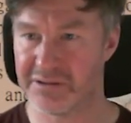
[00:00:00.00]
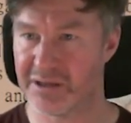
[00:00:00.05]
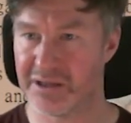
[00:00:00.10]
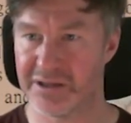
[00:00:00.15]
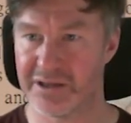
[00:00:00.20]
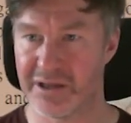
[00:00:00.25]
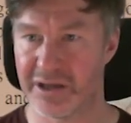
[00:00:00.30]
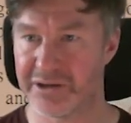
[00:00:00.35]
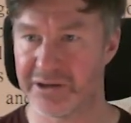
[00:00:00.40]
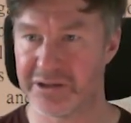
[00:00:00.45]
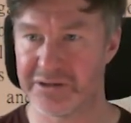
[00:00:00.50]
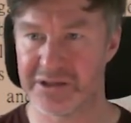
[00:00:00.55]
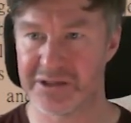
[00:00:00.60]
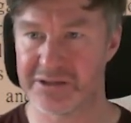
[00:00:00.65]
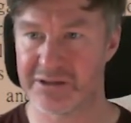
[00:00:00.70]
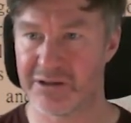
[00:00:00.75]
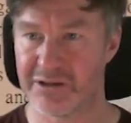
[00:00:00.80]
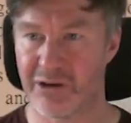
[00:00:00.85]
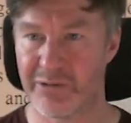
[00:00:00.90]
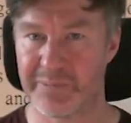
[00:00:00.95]
I know there's a
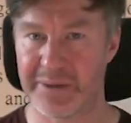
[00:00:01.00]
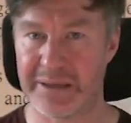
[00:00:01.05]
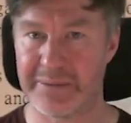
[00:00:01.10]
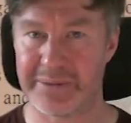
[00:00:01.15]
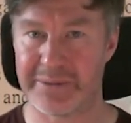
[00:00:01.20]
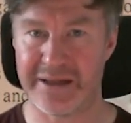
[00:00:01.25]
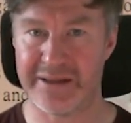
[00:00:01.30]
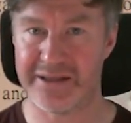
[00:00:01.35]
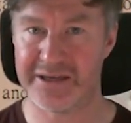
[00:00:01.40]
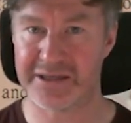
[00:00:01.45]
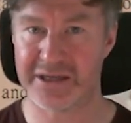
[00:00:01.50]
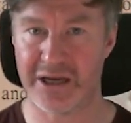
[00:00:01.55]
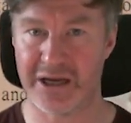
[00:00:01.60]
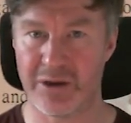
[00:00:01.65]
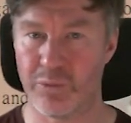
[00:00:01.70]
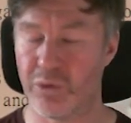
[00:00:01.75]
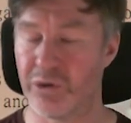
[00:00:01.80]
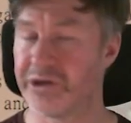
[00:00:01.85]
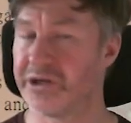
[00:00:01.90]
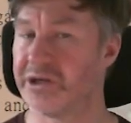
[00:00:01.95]
lot of people out there going, what are you